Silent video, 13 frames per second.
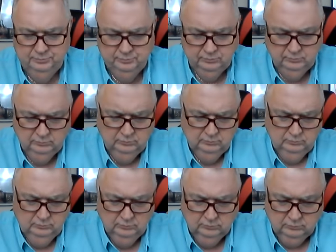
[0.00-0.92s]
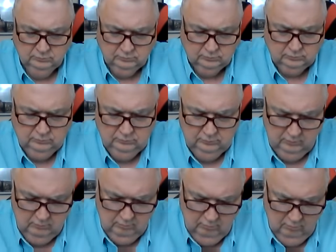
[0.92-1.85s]

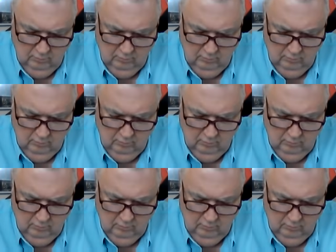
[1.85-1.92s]
[no speech]